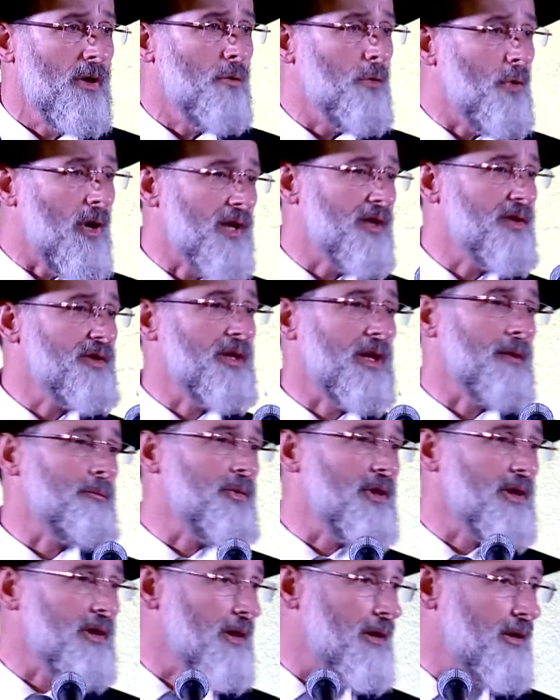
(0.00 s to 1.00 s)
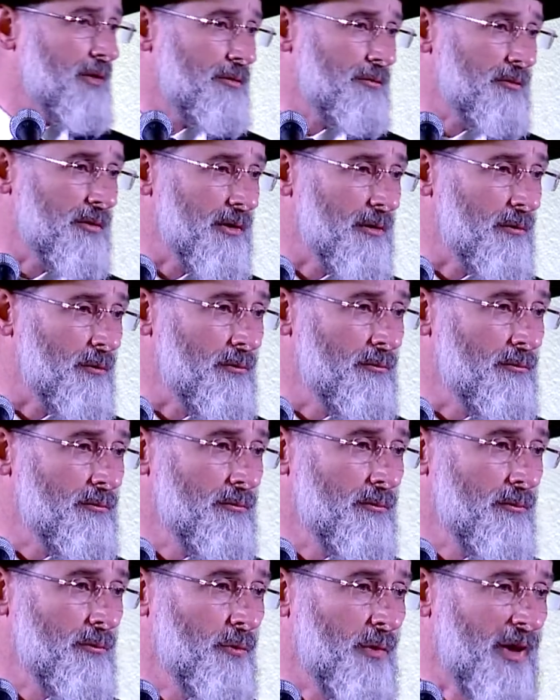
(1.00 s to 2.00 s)
Why does that bring a geula?
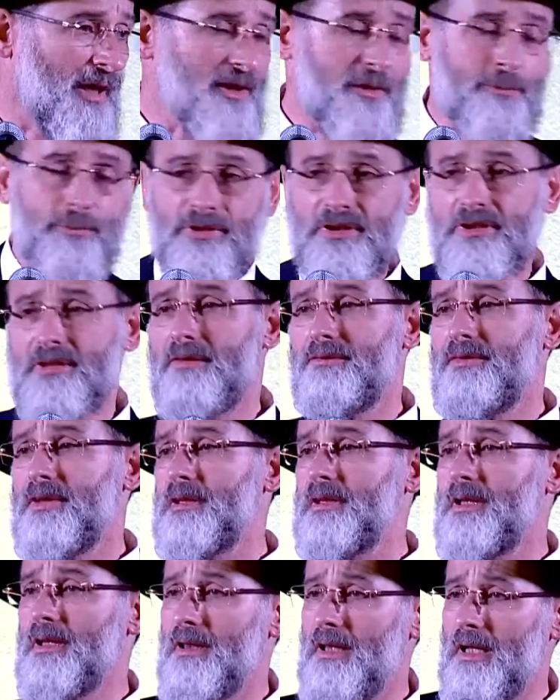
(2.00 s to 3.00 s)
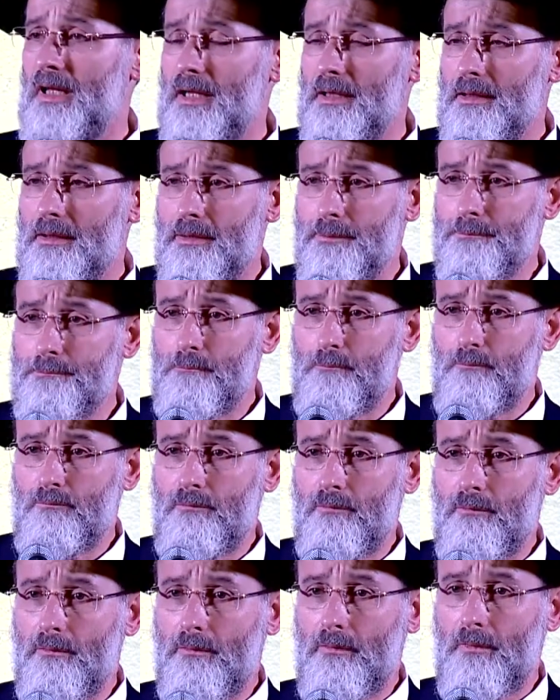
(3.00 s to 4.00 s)
Why specifically that?
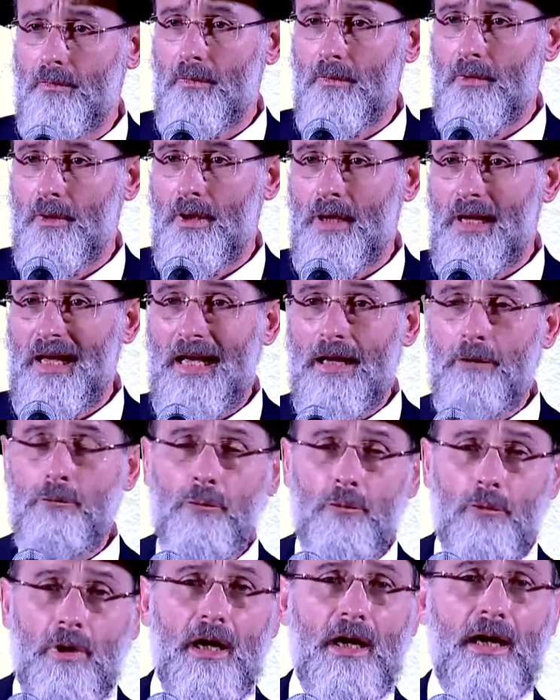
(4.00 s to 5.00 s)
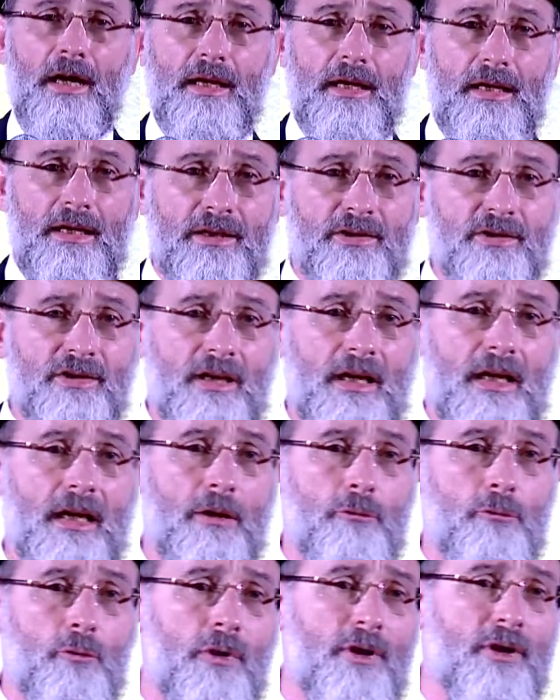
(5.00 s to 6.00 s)
And why is
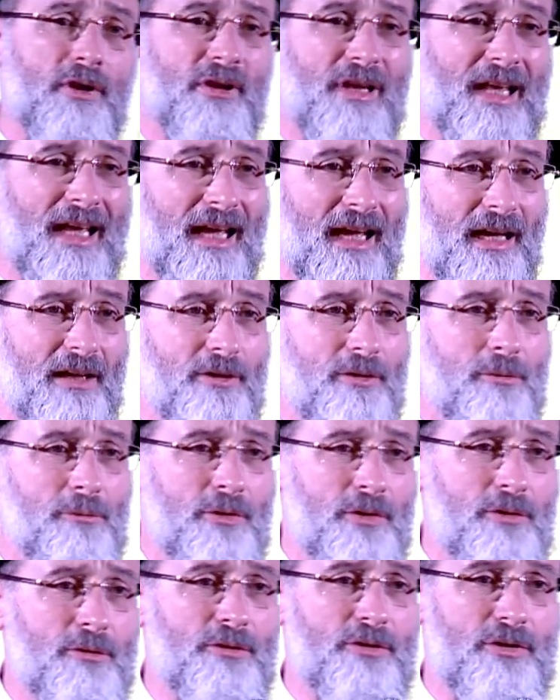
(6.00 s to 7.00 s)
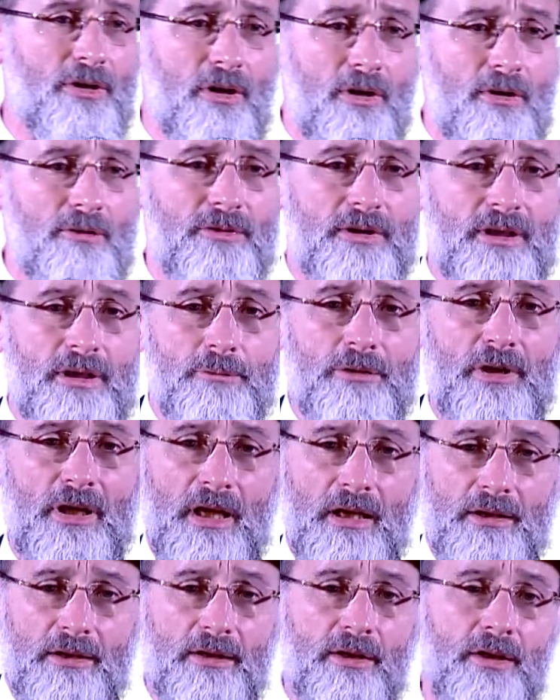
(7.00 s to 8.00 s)
that one of the attributes of Limud
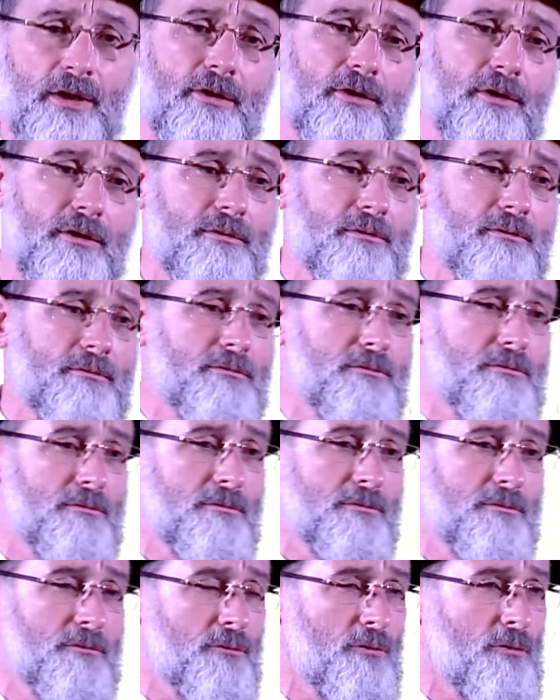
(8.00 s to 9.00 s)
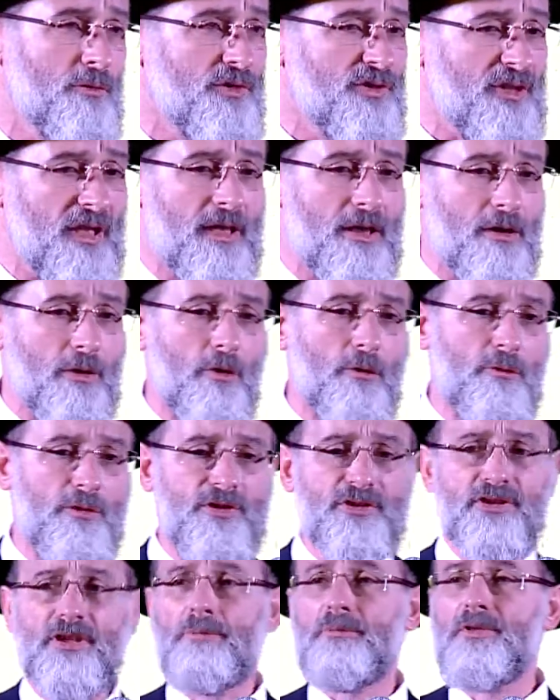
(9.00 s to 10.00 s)
HaTorah? Saying over
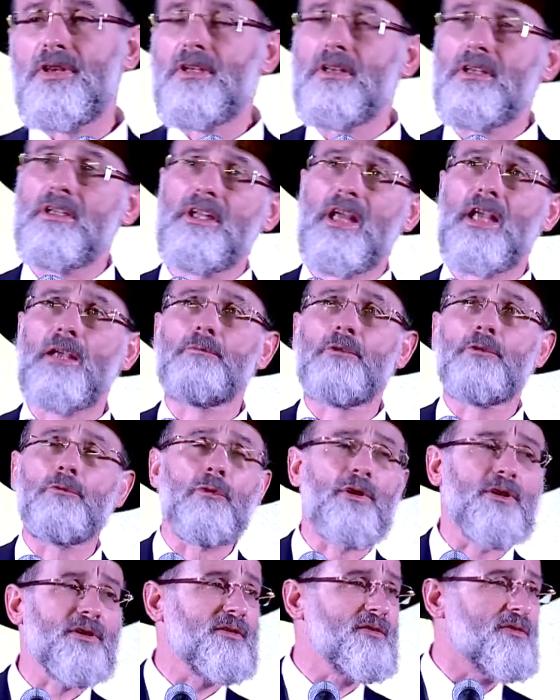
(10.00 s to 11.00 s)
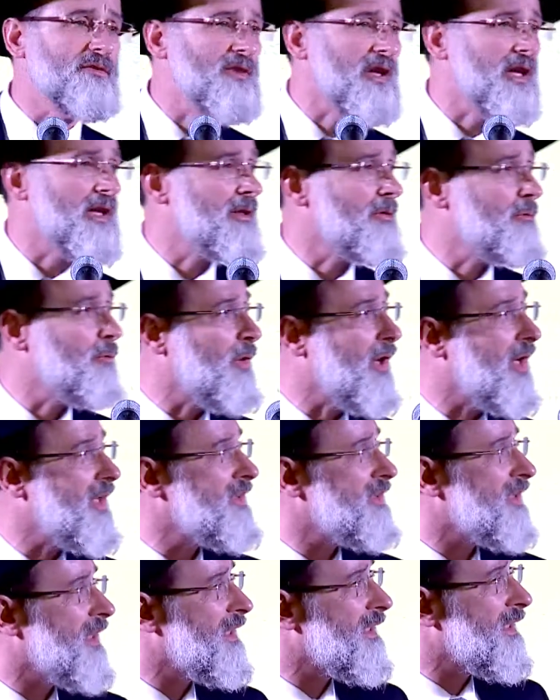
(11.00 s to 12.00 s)
something in the name of one's friend, why
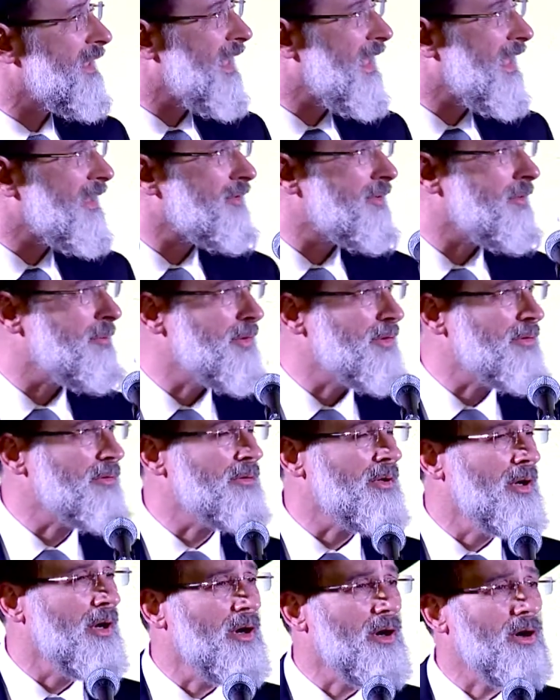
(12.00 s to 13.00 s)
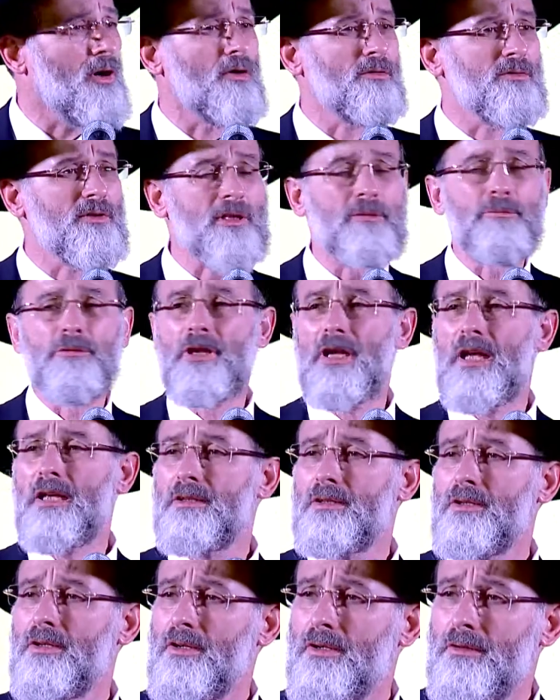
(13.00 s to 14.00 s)
is that an attribute of Limud
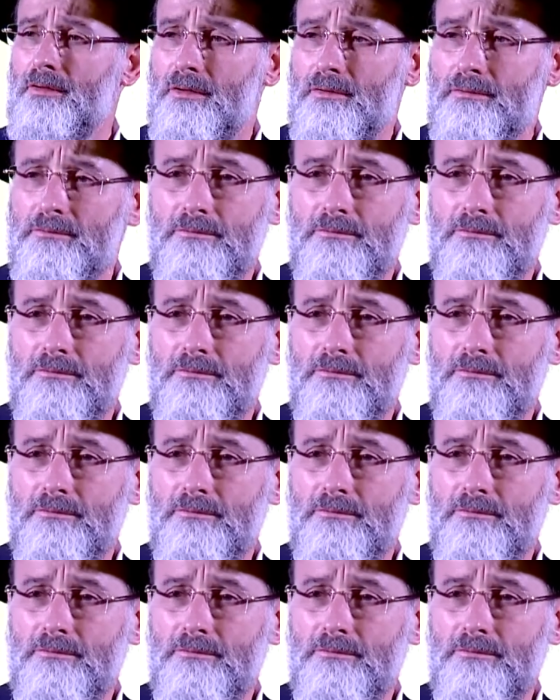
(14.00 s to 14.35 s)
HaTorah?